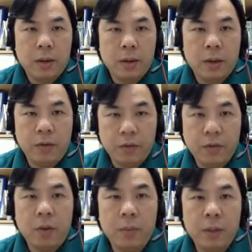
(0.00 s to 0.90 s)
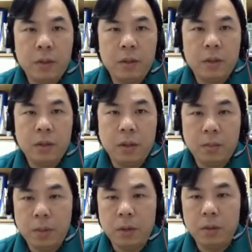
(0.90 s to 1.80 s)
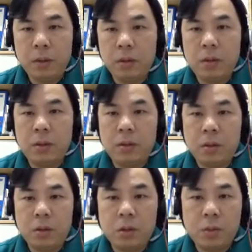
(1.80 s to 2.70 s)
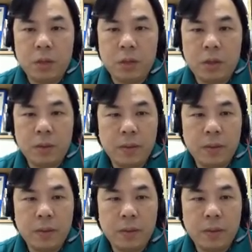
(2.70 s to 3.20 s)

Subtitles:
inform us about this transformation.